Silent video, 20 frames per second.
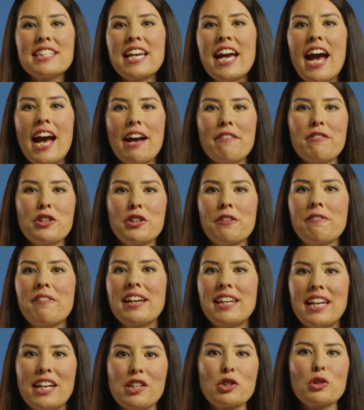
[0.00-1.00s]
to have in your
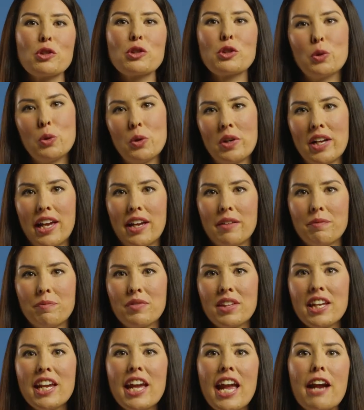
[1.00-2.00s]
financial toolkit.
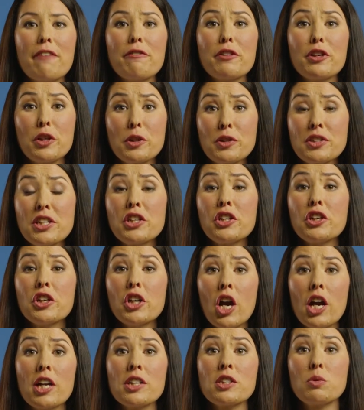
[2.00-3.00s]
If you're using your
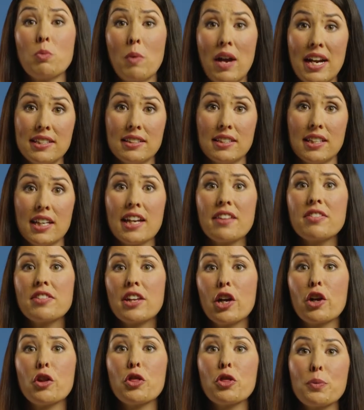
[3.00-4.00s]
cards wisely,
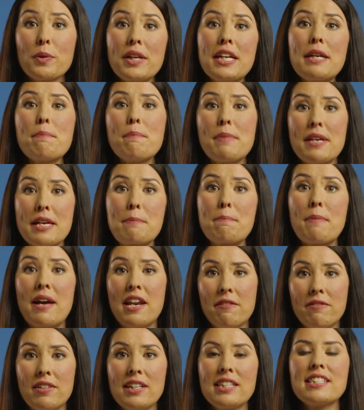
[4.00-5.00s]
there are 3 big
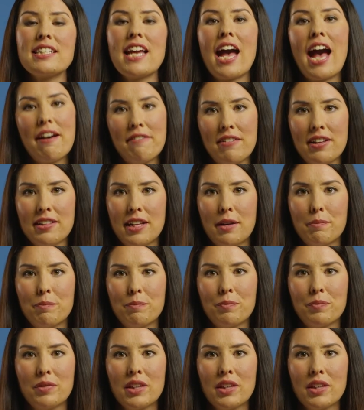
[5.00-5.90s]
benefits to having them.